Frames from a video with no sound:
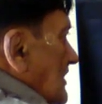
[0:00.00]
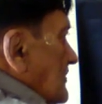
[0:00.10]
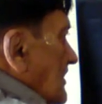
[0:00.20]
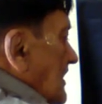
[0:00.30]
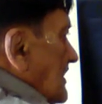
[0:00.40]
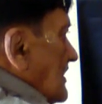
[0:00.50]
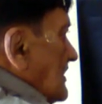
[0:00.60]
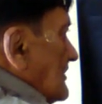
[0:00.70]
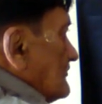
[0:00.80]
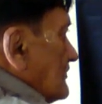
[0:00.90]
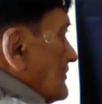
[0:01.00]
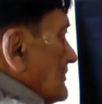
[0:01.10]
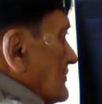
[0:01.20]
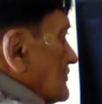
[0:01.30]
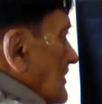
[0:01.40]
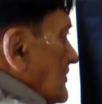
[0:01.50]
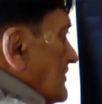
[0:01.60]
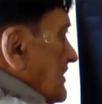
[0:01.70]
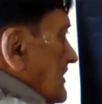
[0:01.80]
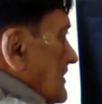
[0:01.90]
at an angle of
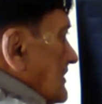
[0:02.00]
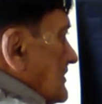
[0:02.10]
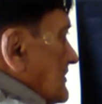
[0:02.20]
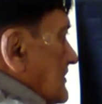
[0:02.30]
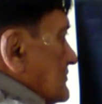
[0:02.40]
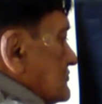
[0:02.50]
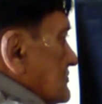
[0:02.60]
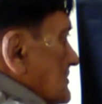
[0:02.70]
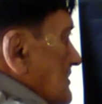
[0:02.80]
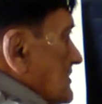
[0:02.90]
30 degrees.